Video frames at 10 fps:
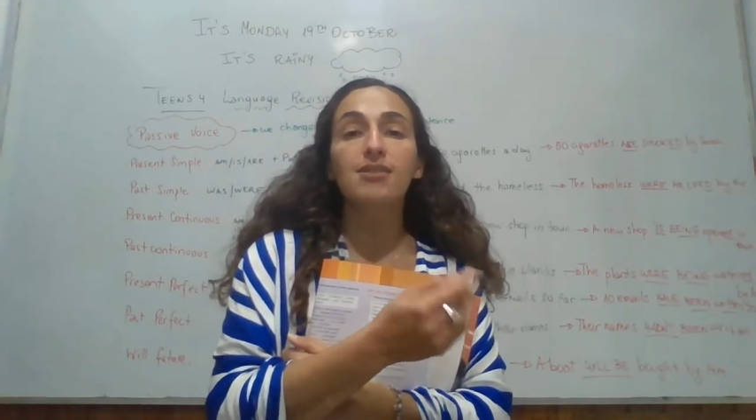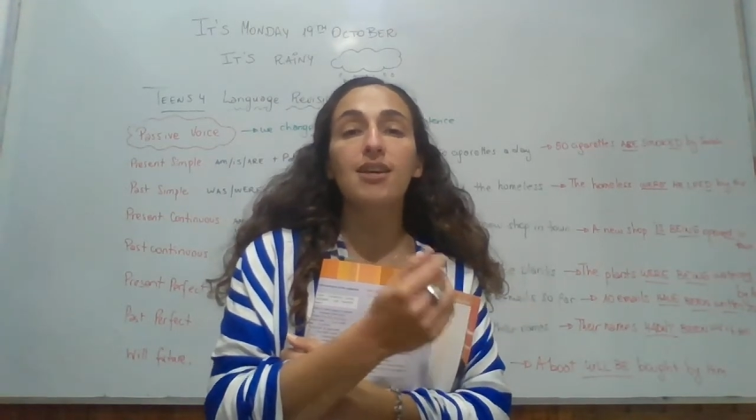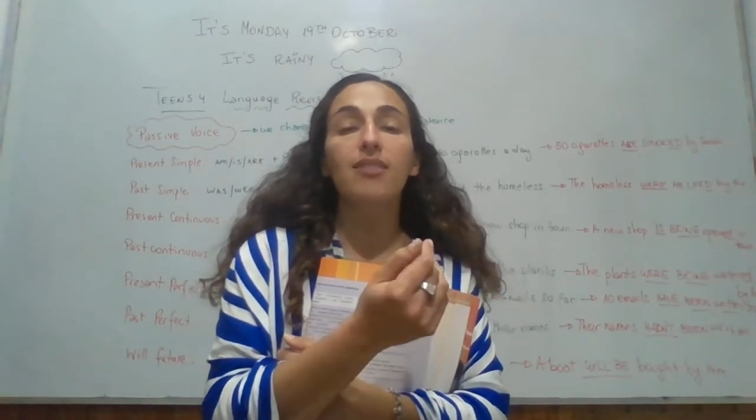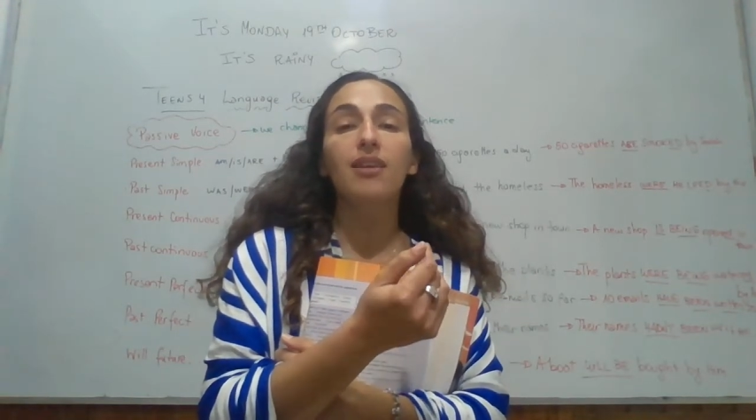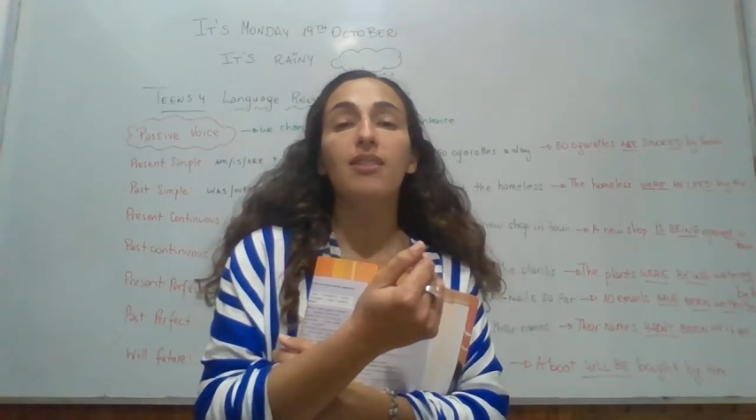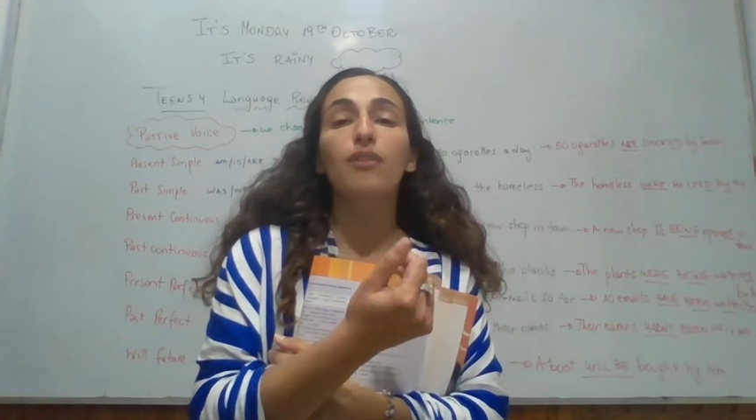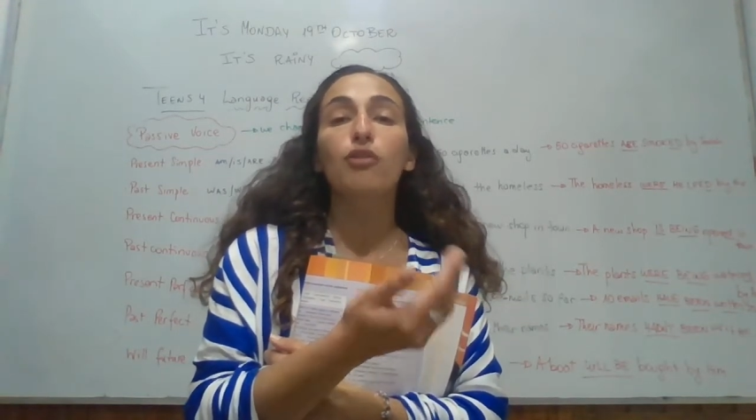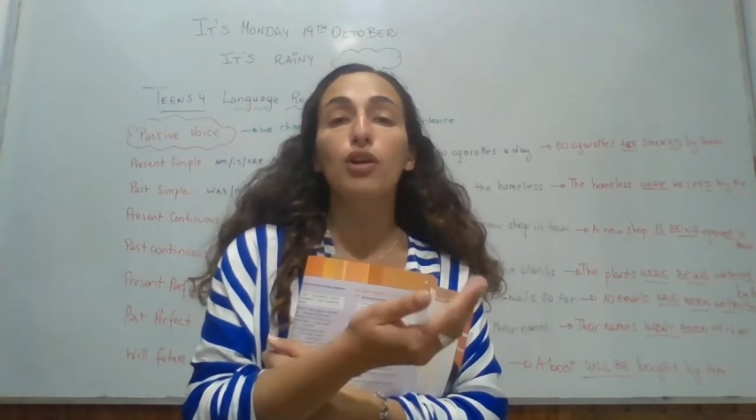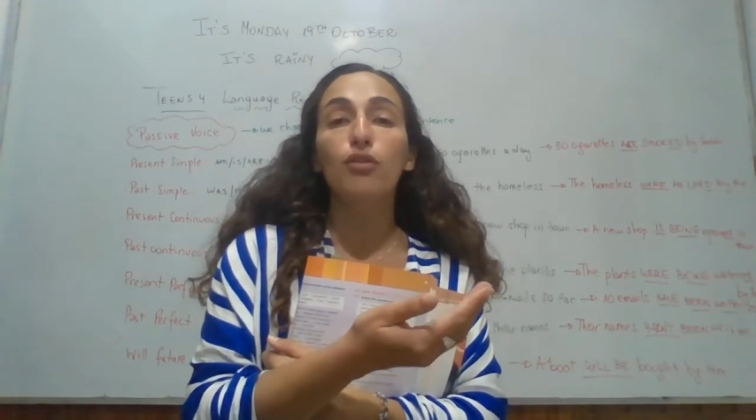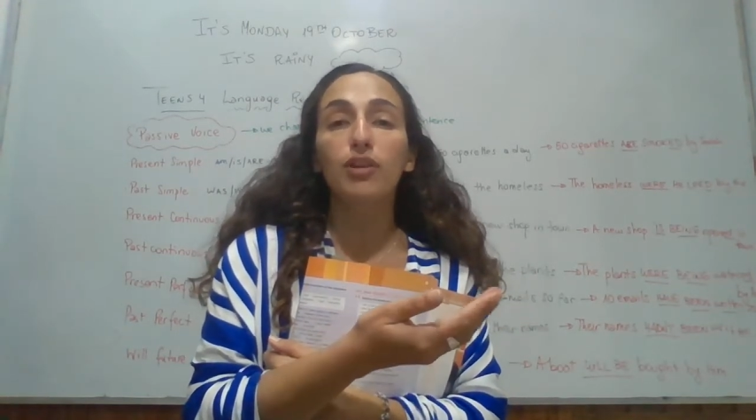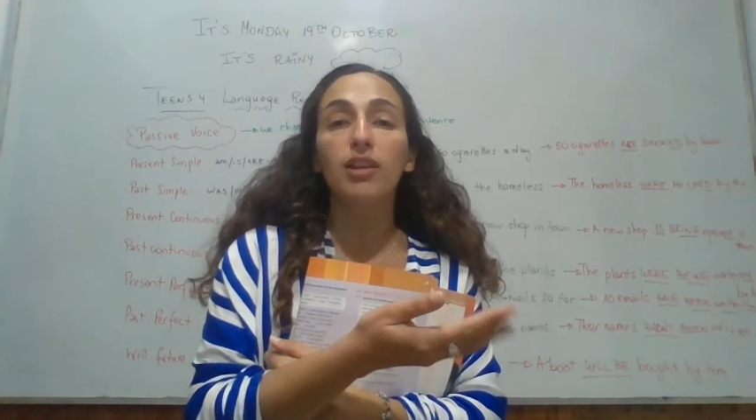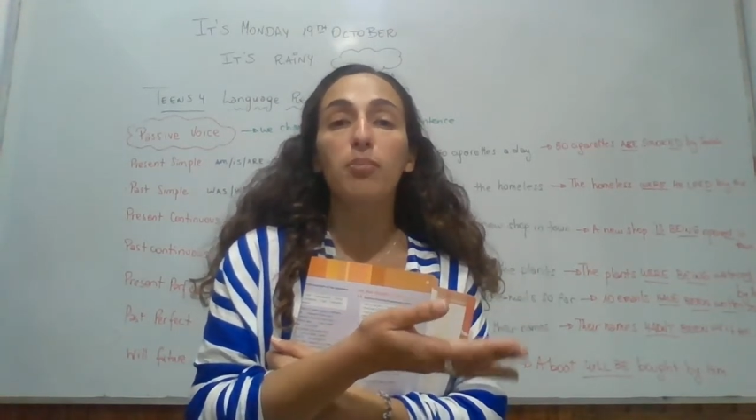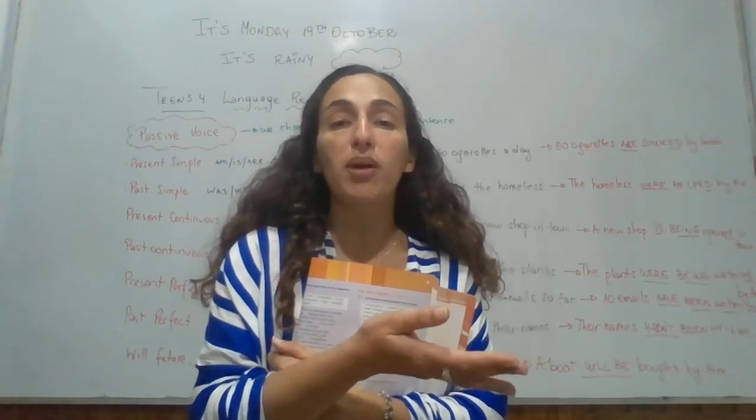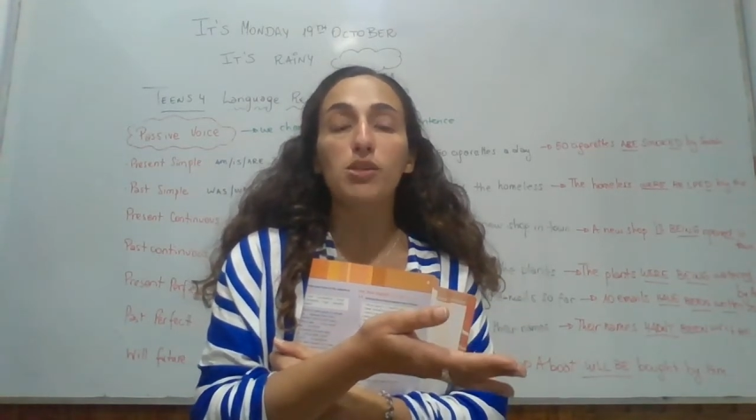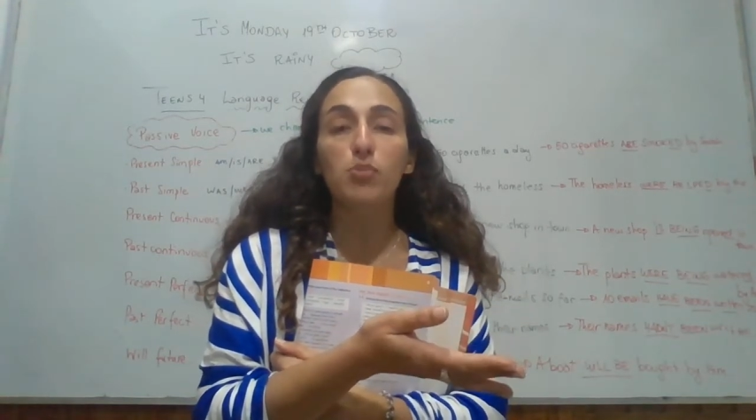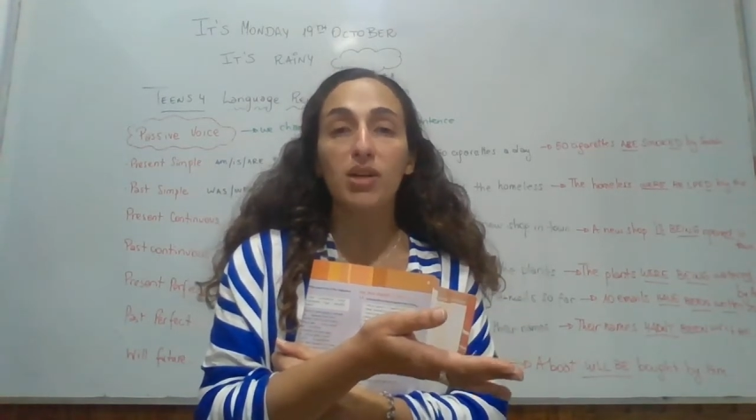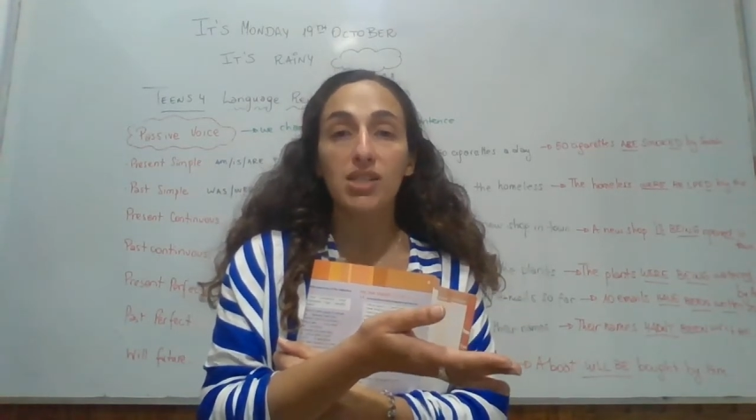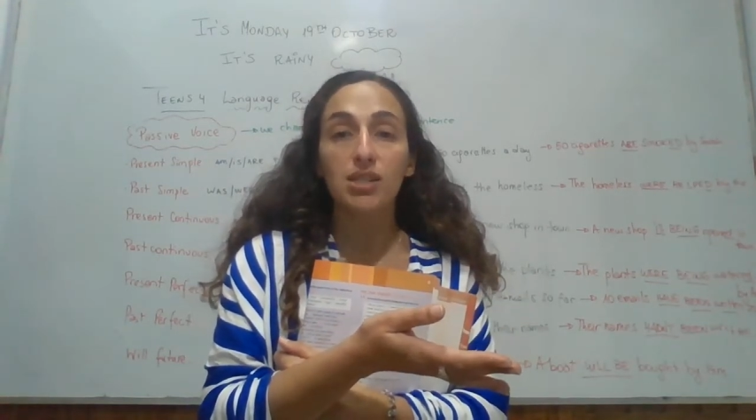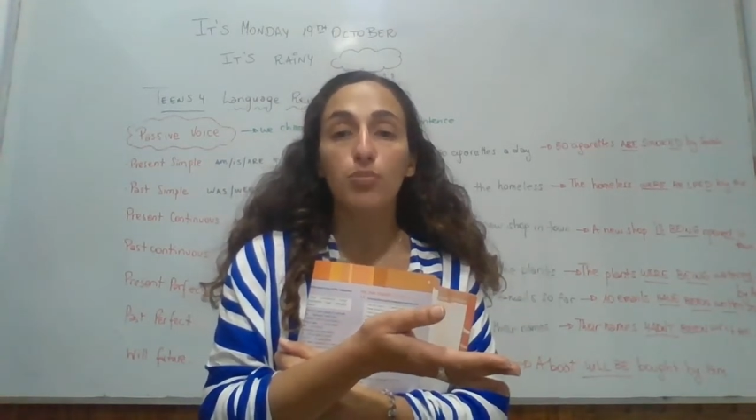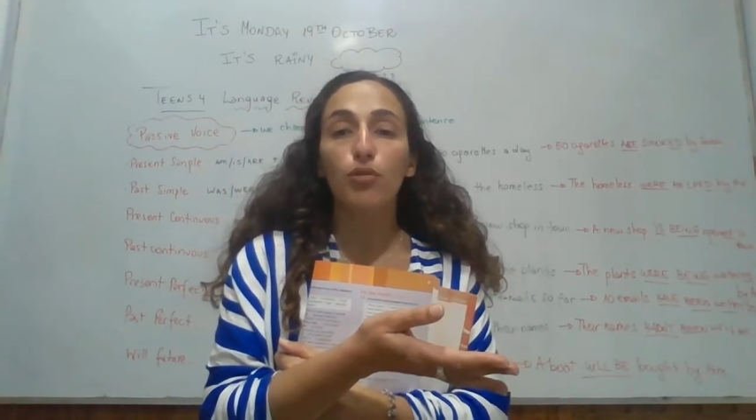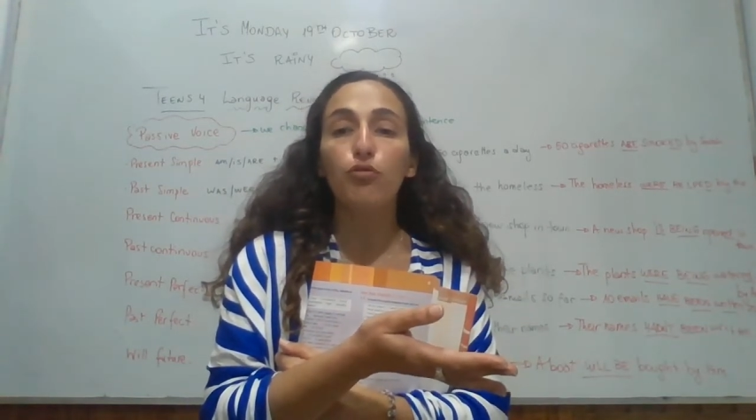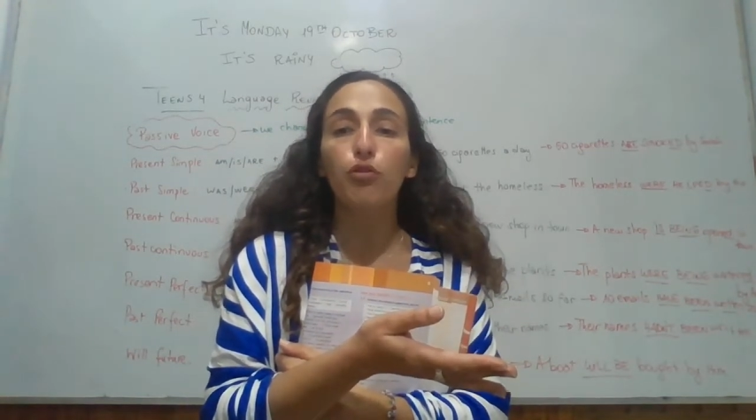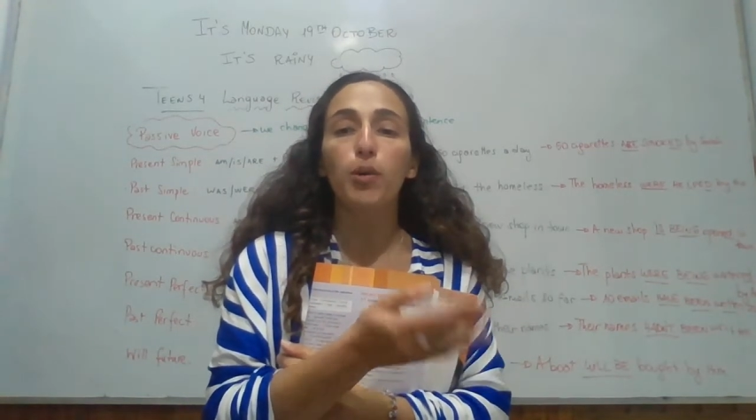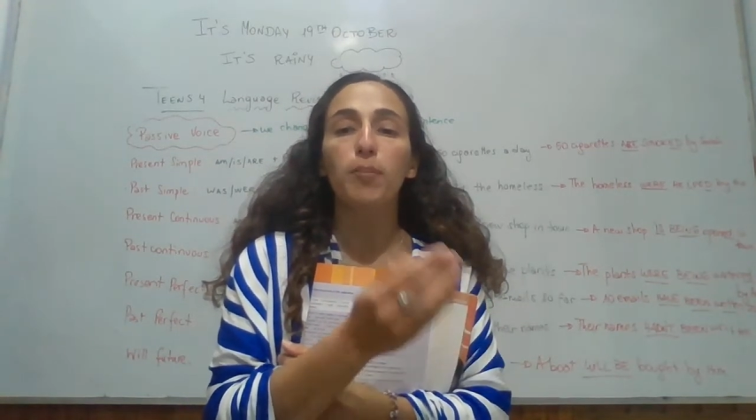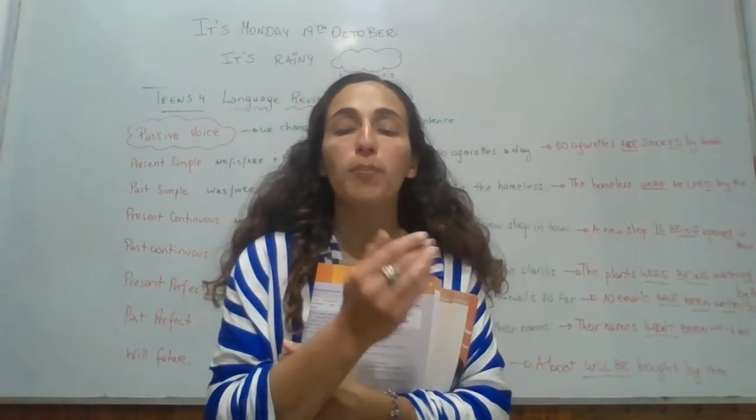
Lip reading: and then the verb in the past participle form.